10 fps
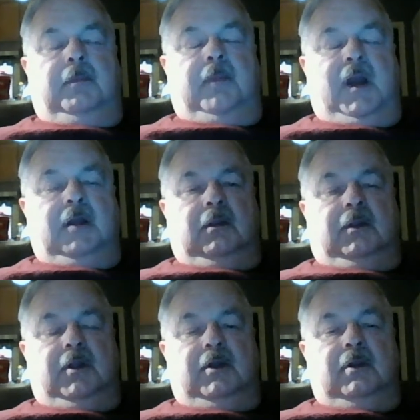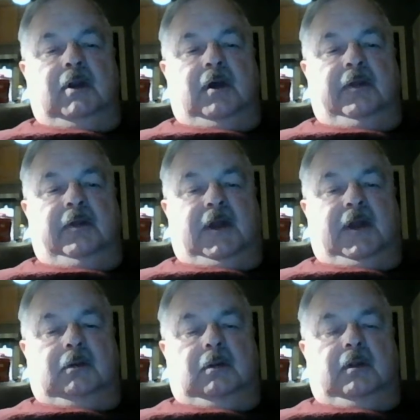Matt, did you know
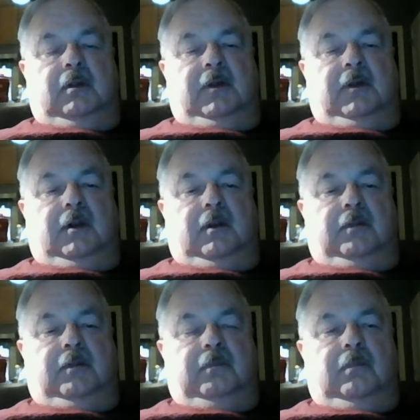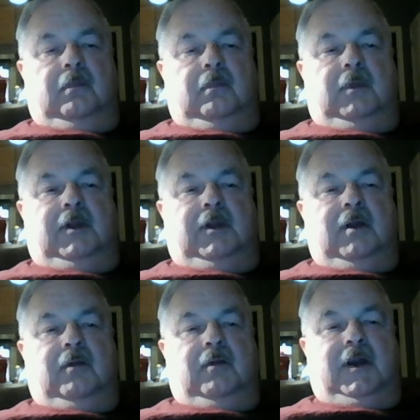that they're getting
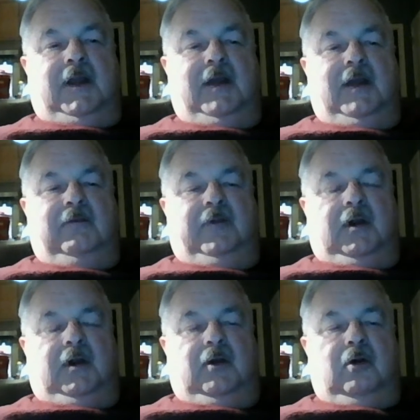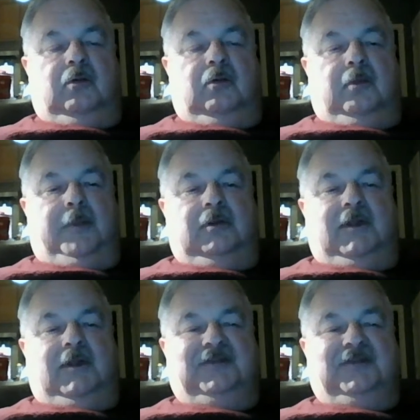ready to have Google Remote
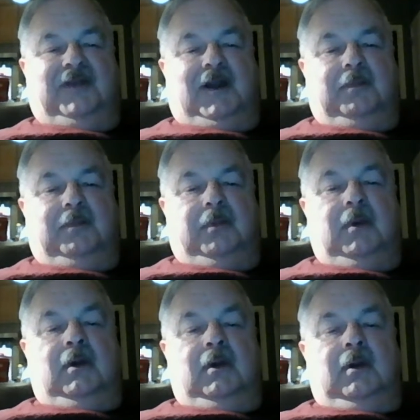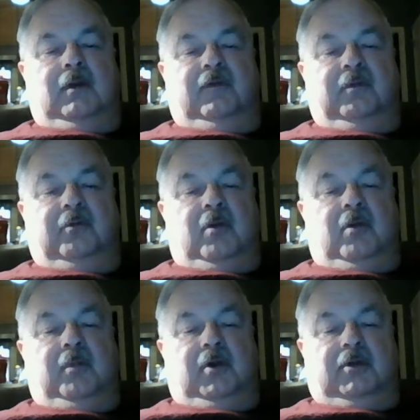Desktop from
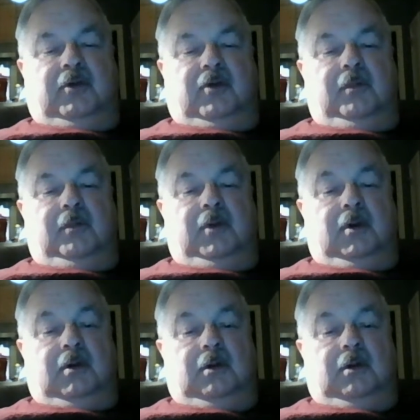Chromebook to Chromebook?